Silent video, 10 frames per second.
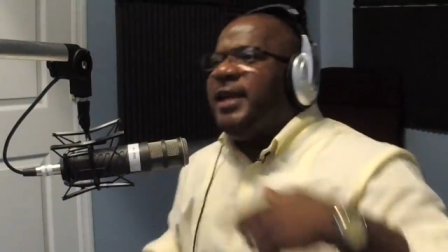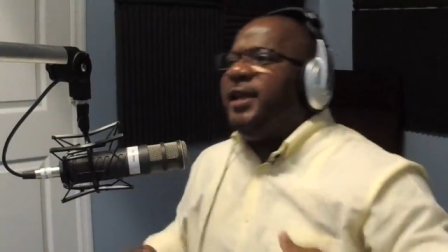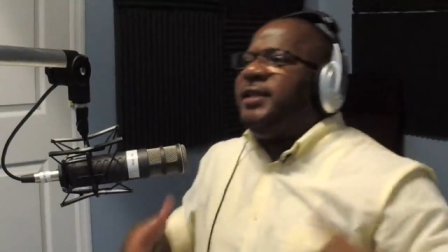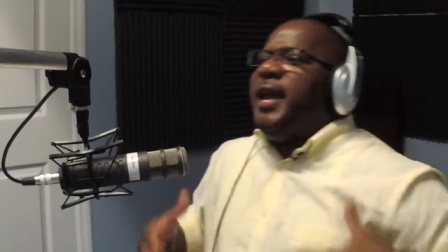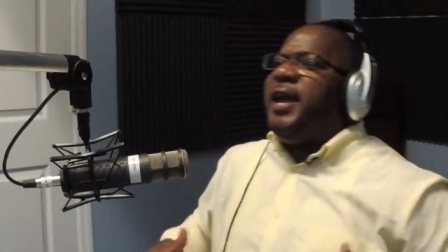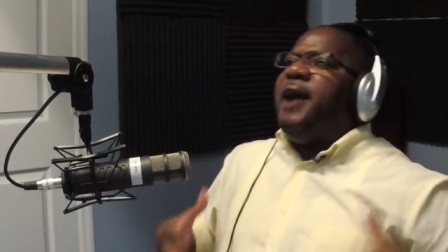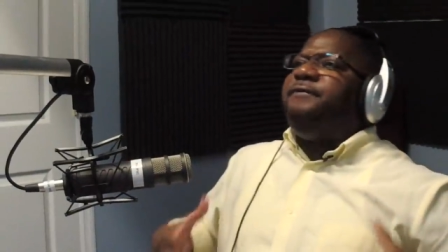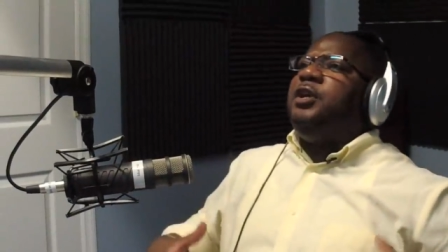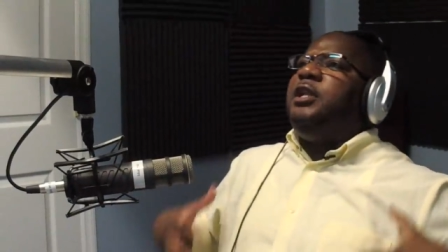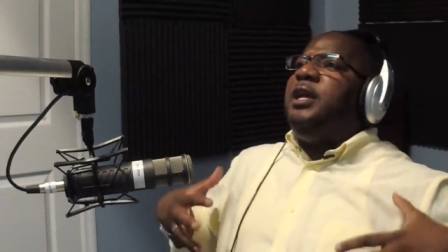that they
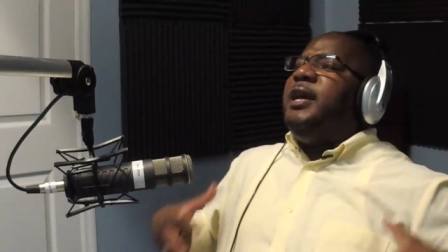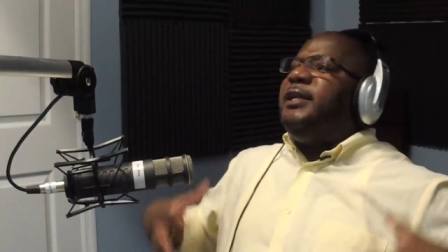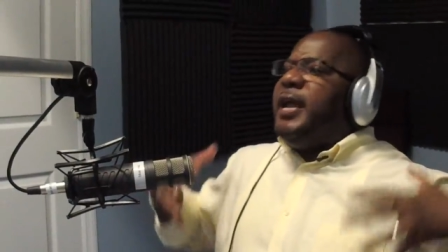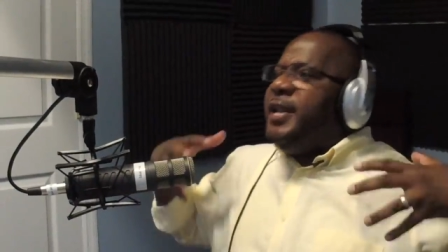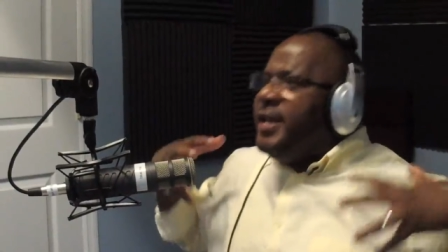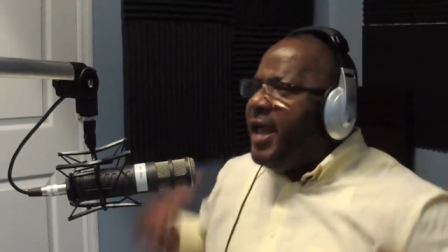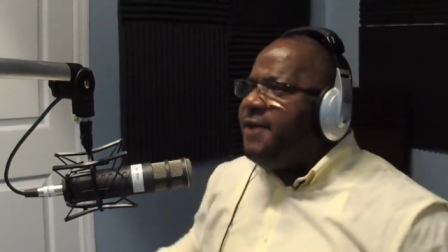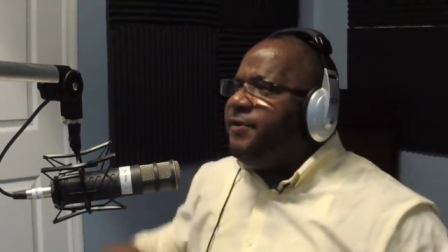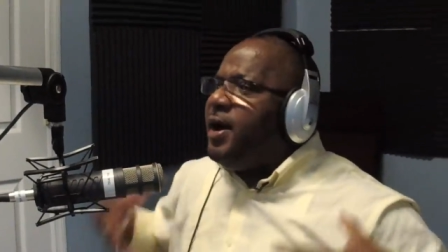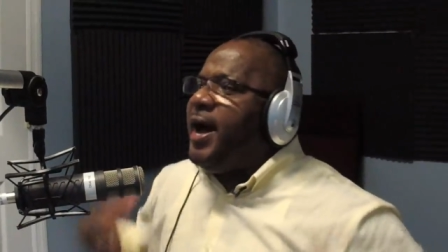have the they
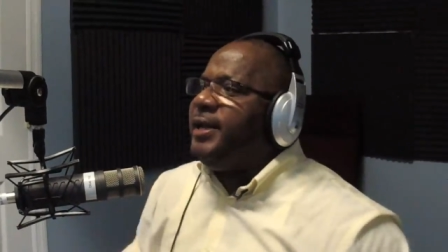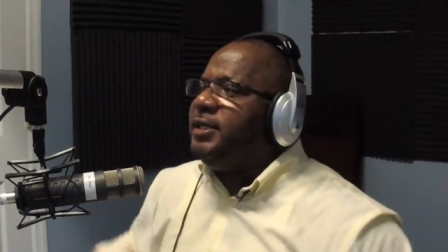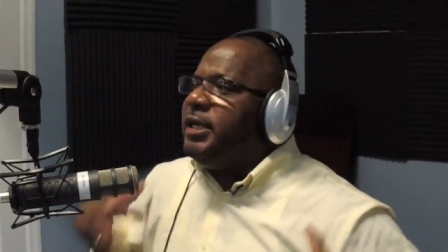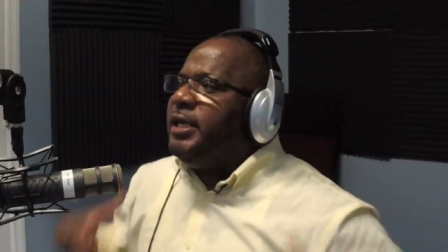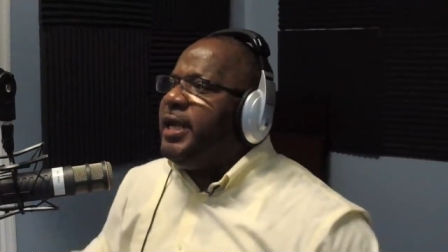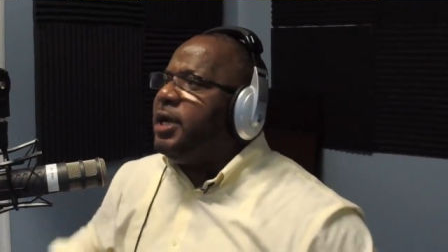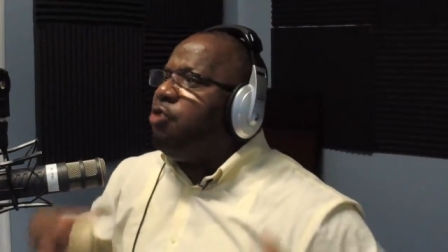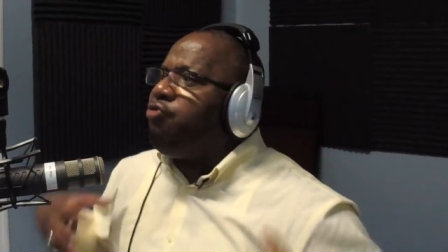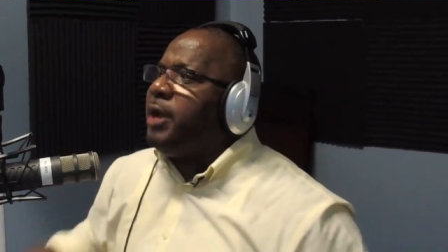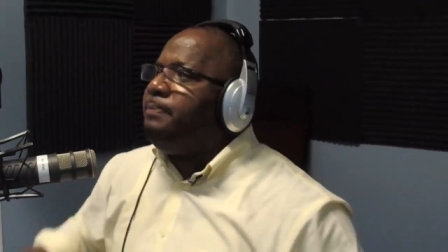never had the legal
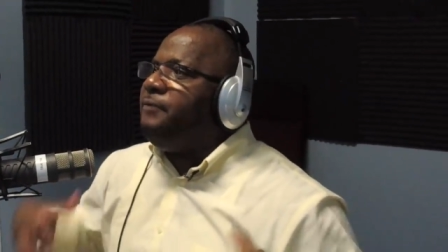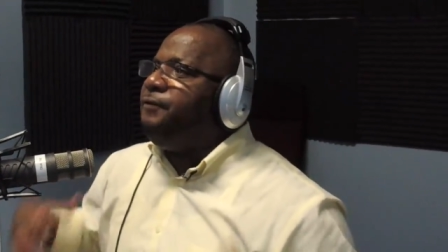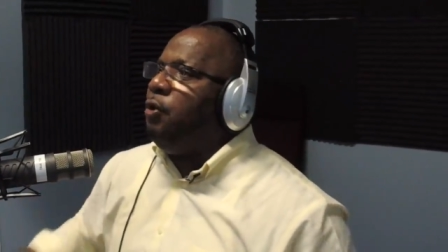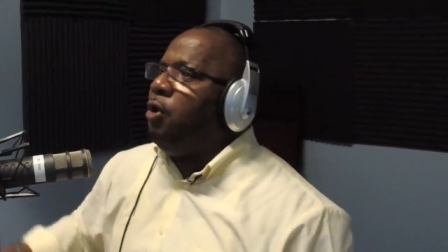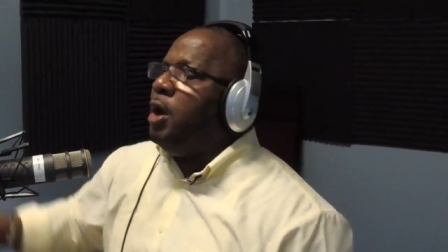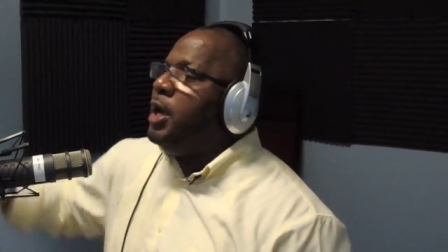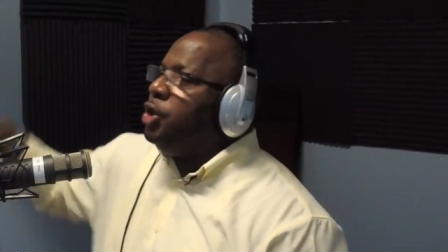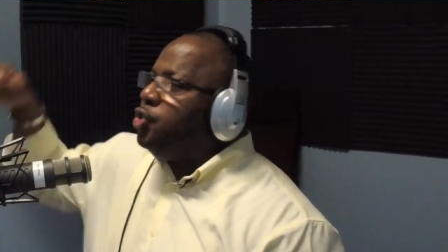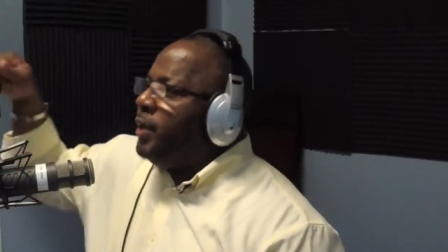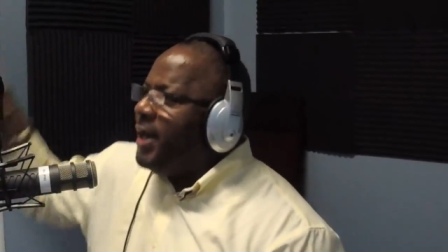right before
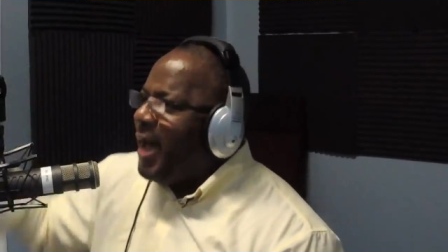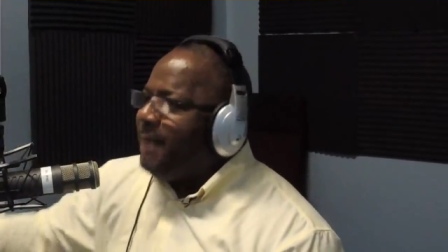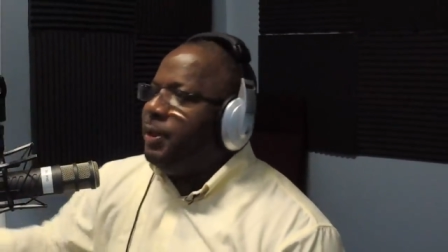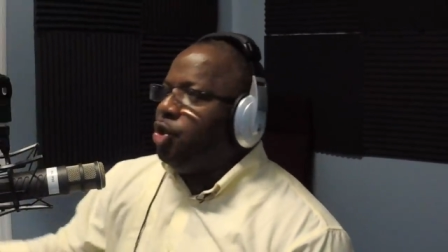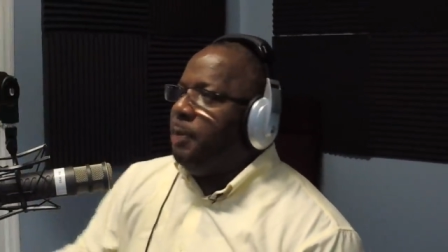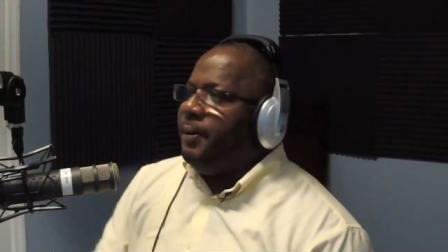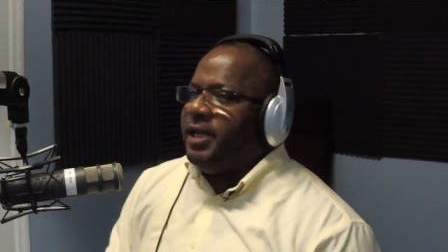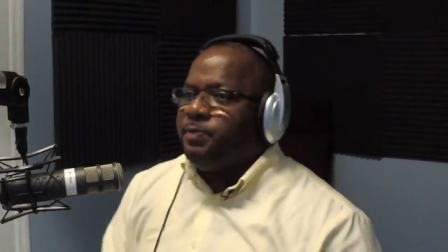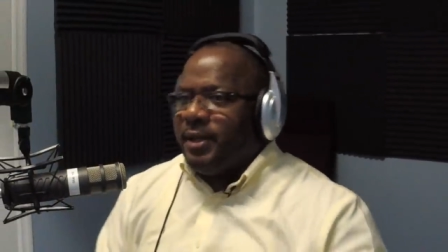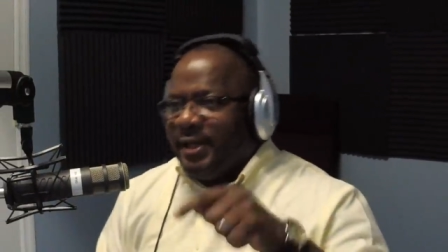to inhabit your
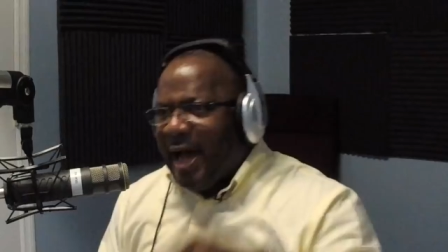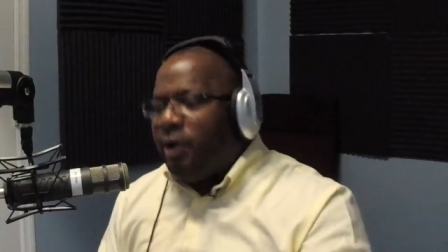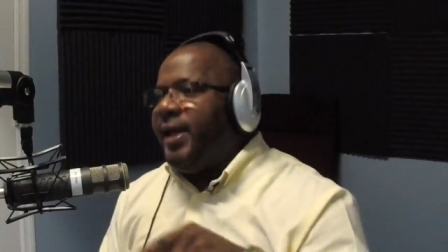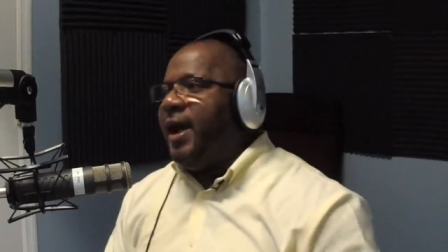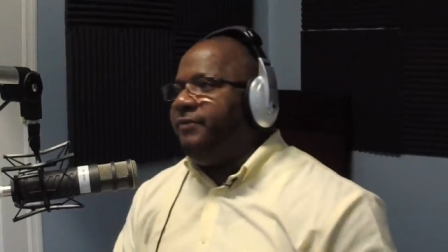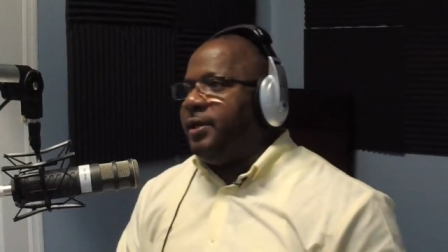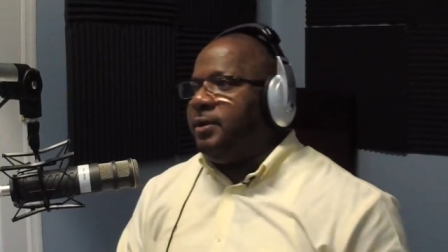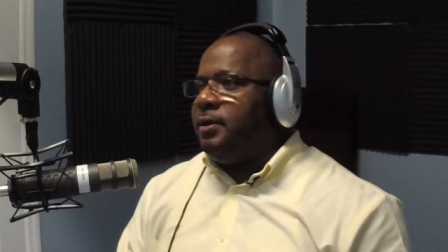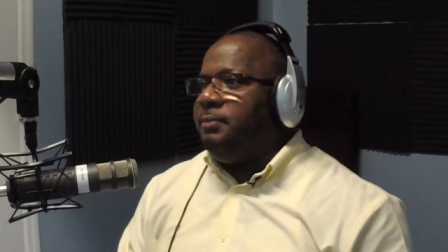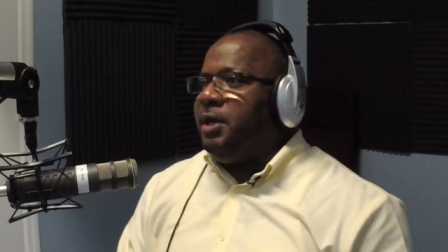place but now they have it
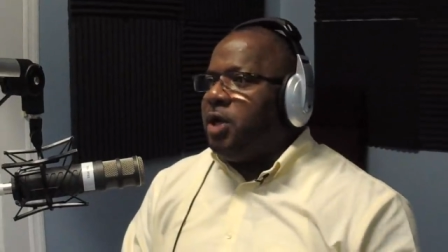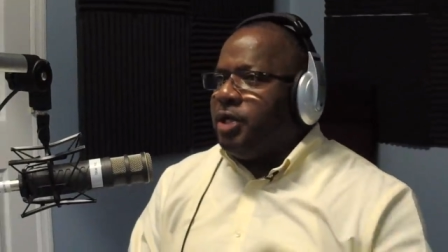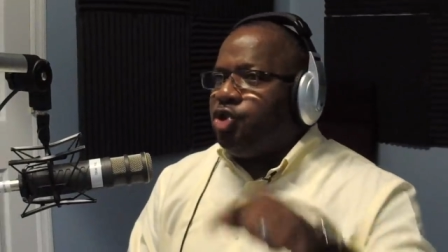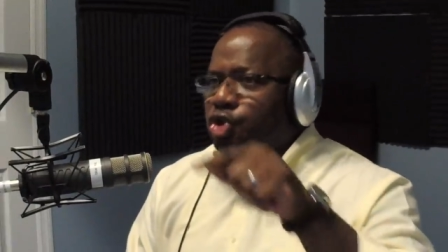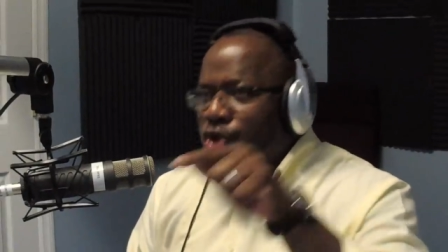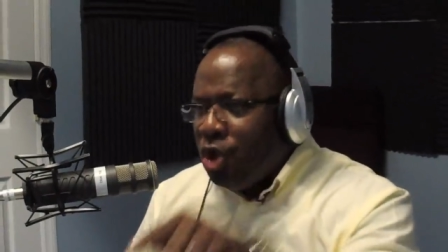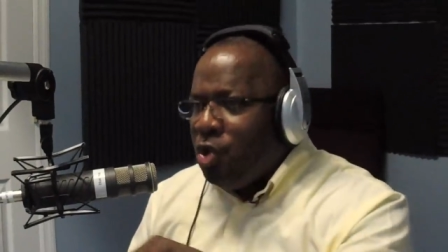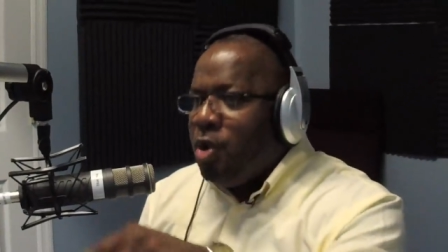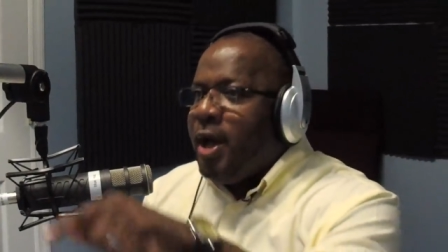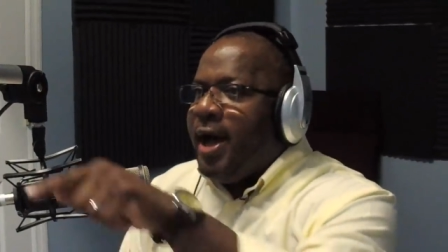because
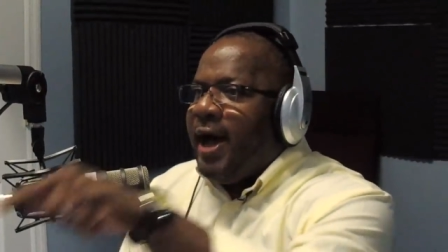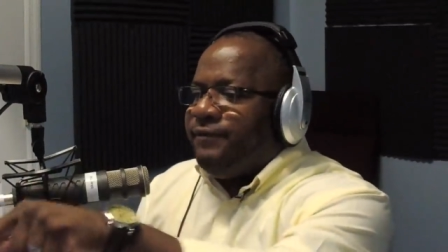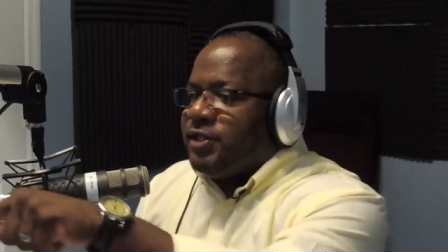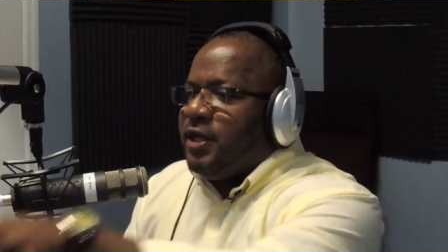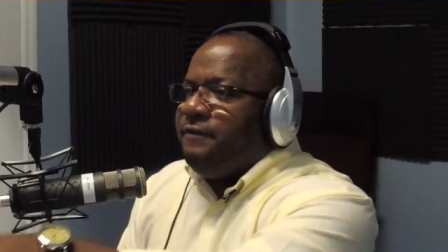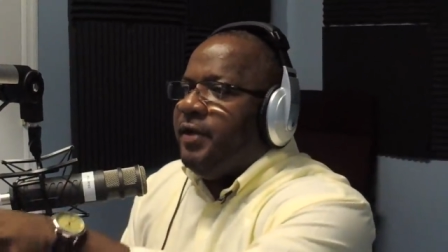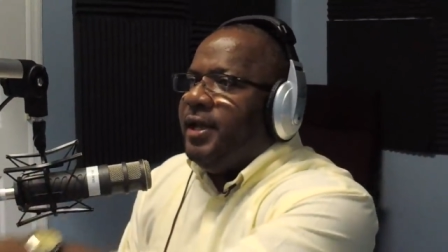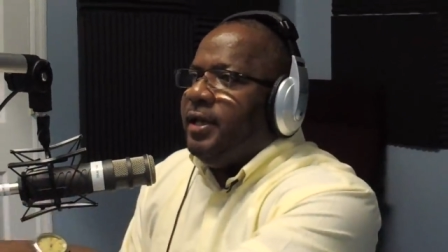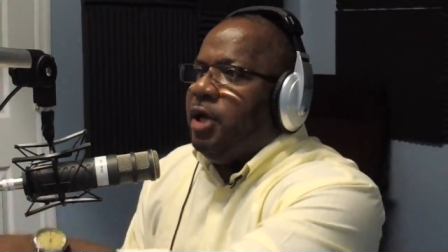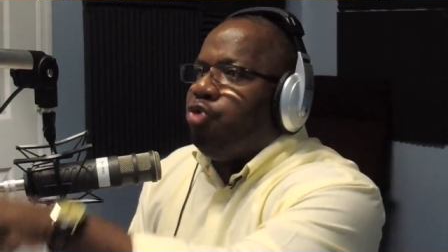you have stuff
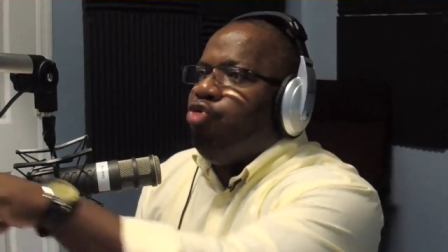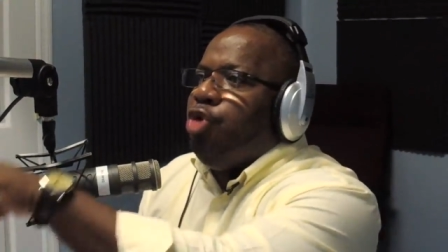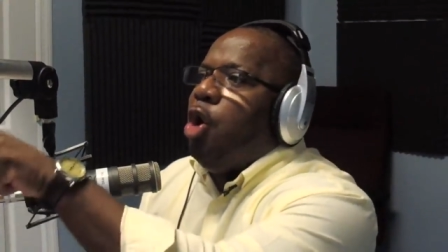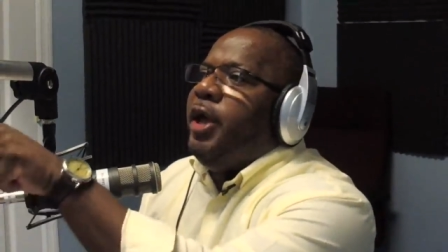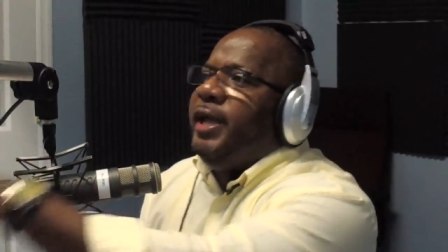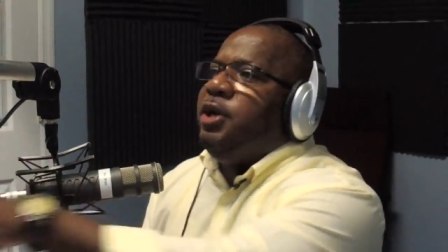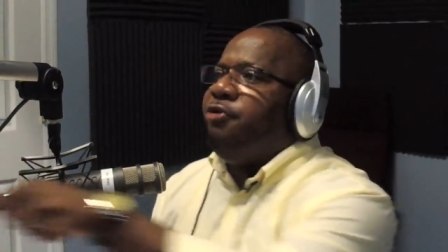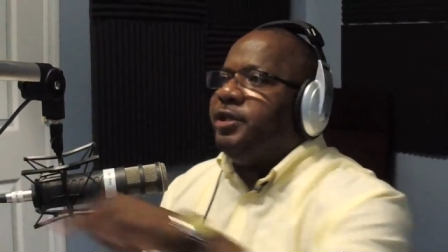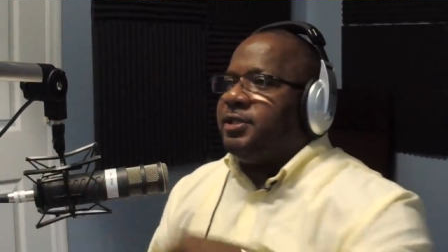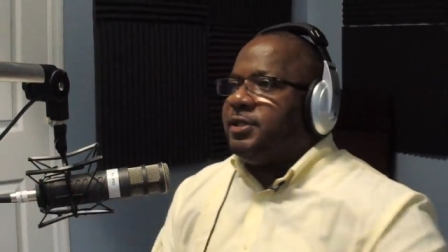in there through your
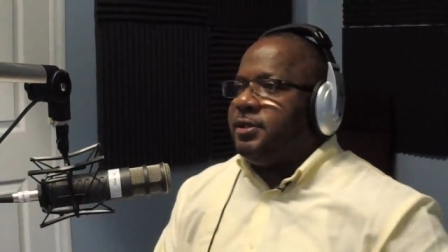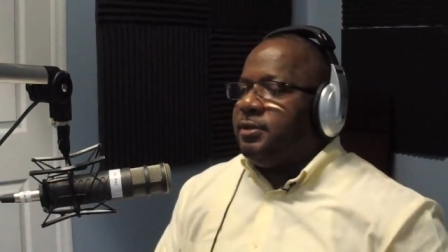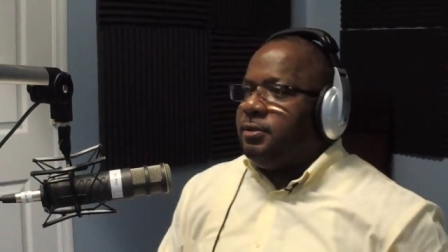ignorance